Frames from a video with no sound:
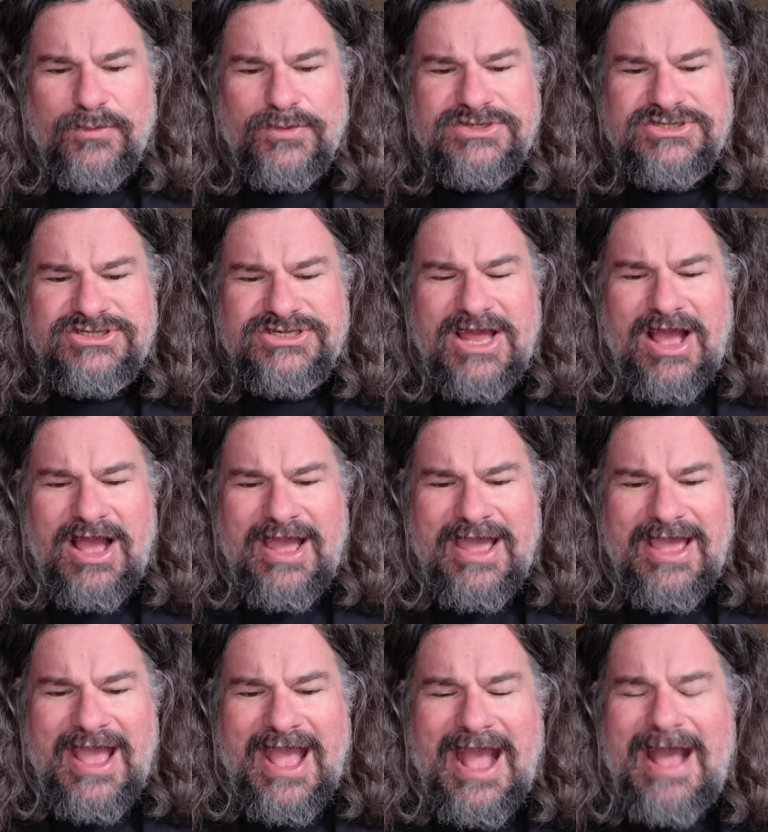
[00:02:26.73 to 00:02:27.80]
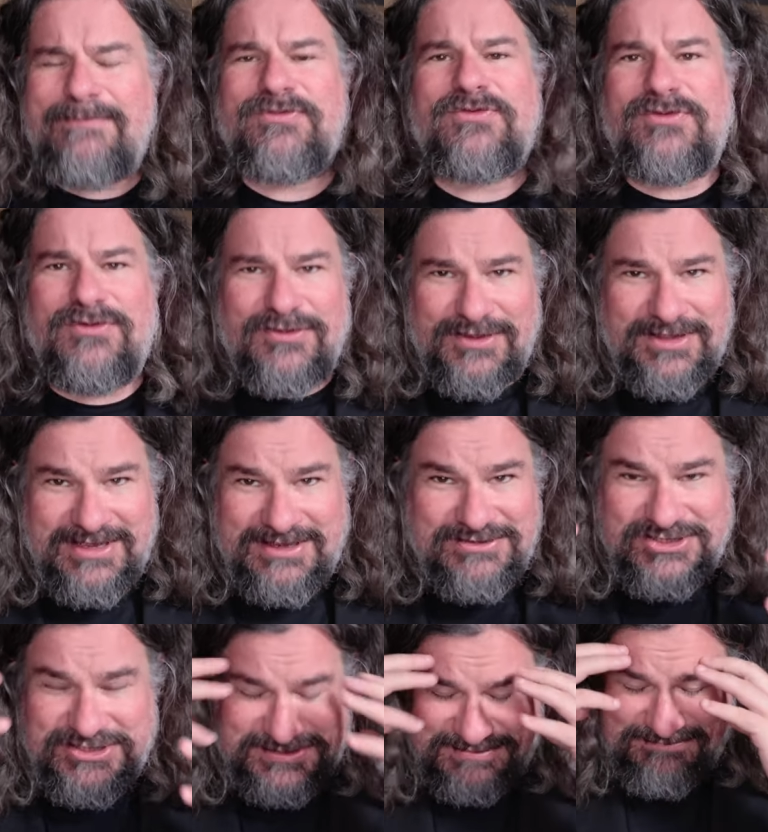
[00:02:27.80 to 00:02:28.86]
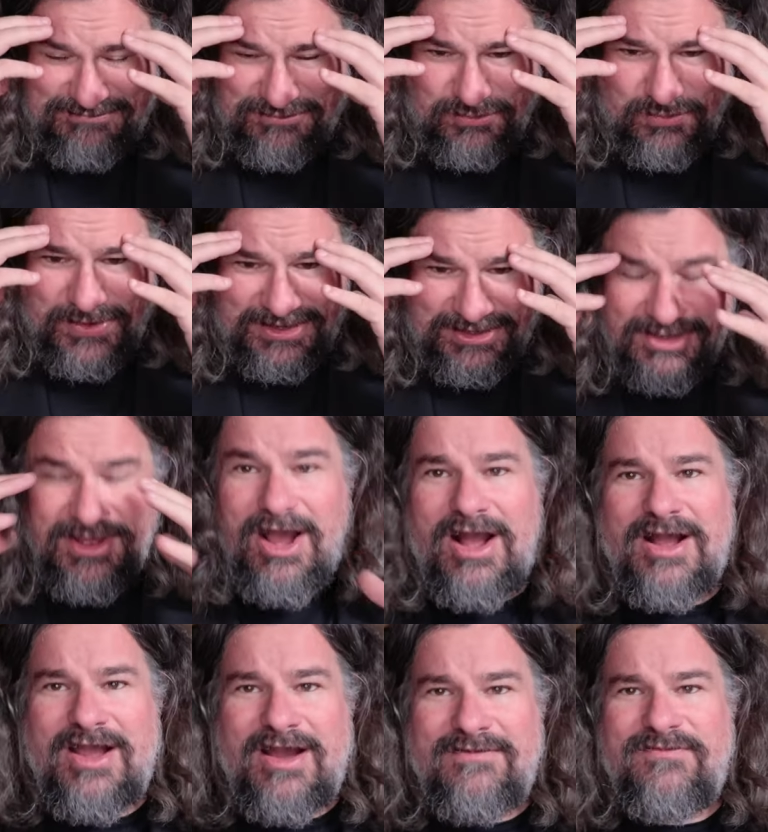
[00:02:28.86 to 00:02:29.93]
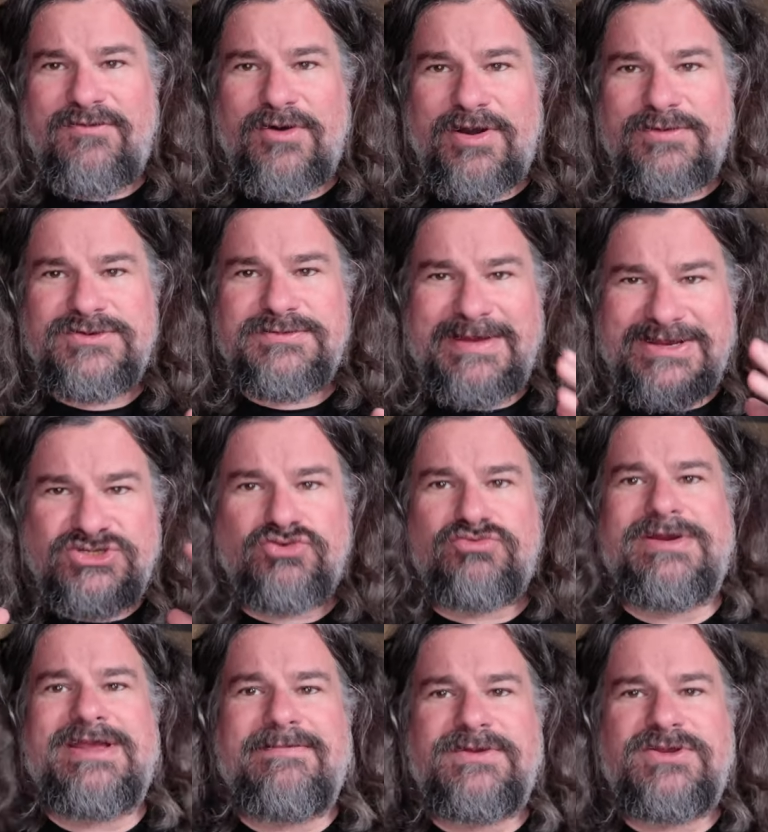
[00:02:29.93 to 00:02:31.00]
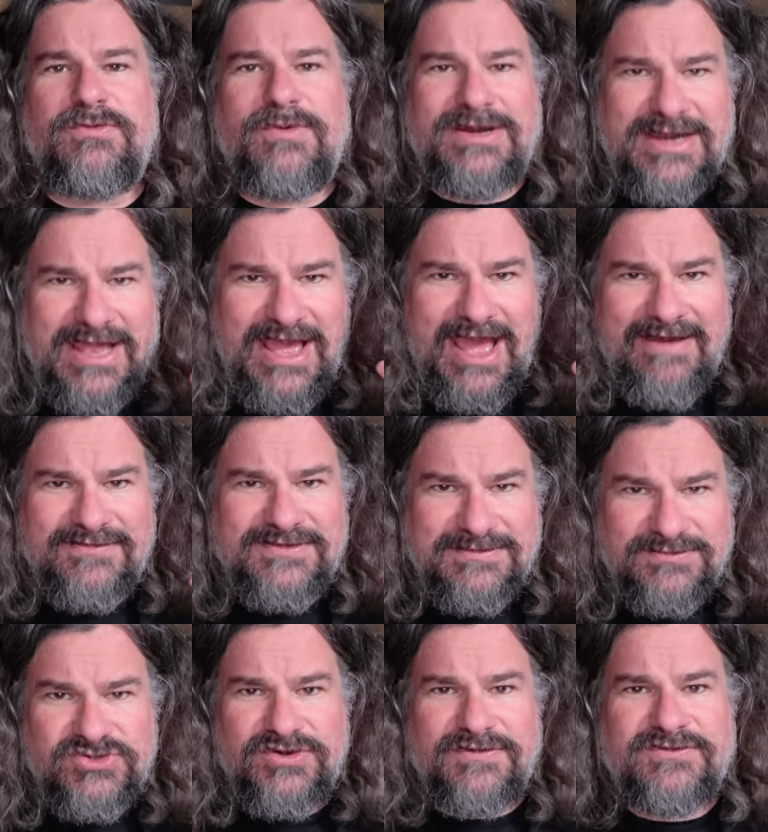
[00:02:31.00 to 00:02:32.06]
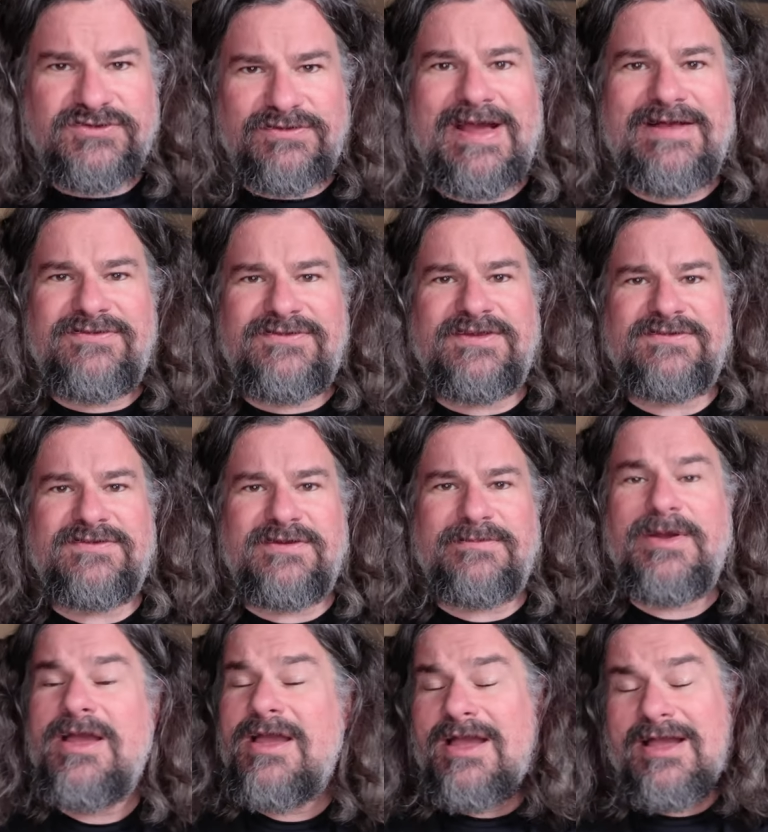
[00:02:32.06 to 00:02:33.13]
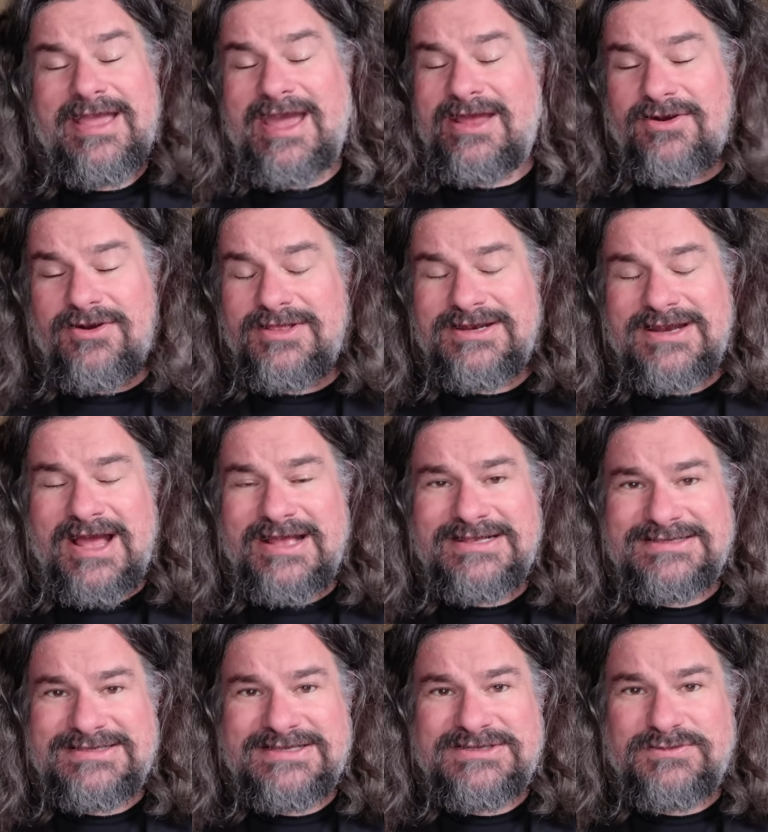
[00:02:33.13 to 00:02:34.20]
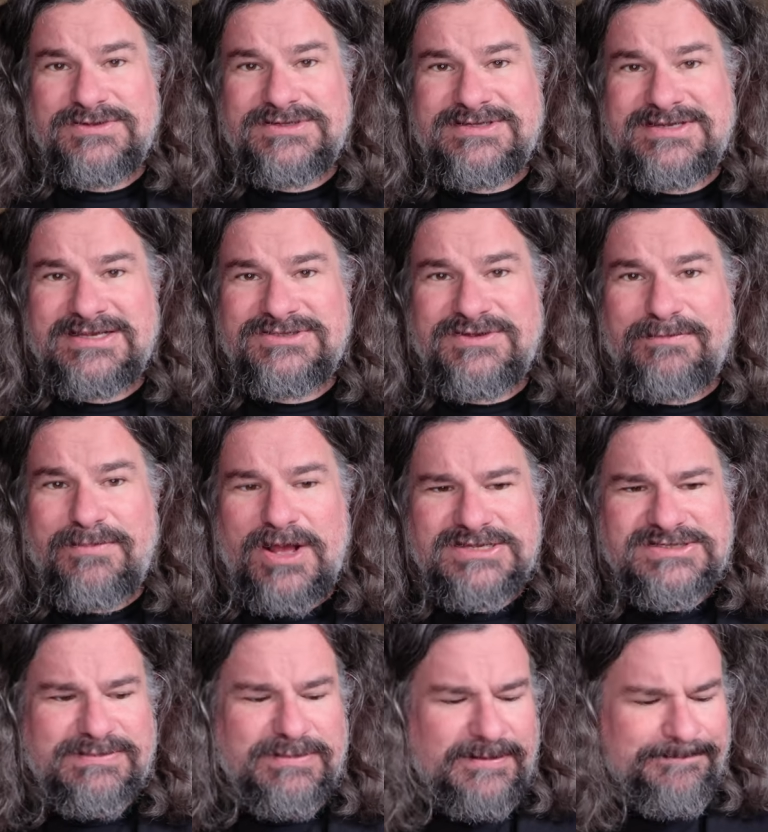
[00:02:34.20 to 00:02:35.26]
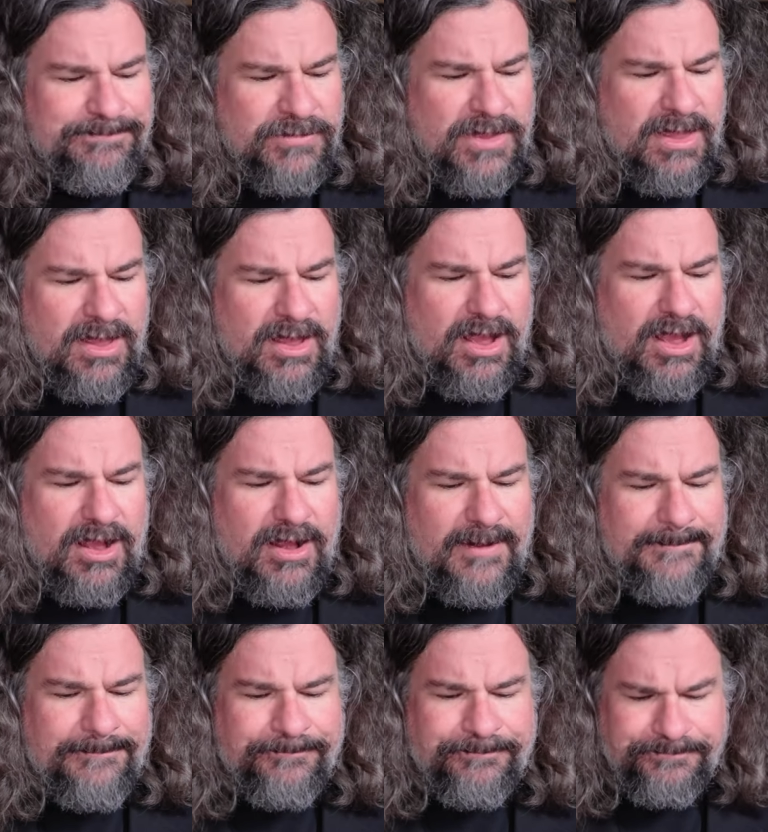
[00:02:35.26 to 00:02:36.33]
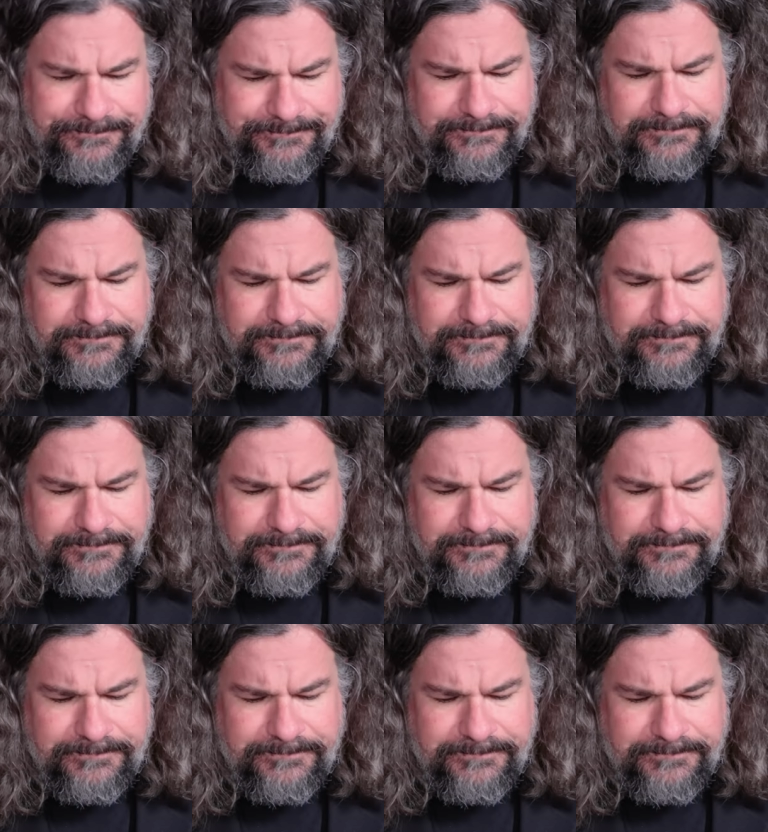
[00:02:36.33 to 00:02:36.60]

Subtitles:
which I absolutely just went gaga for. It was my dream to one day have some sort of surround system. Again, early 90s, this was next to impossible. I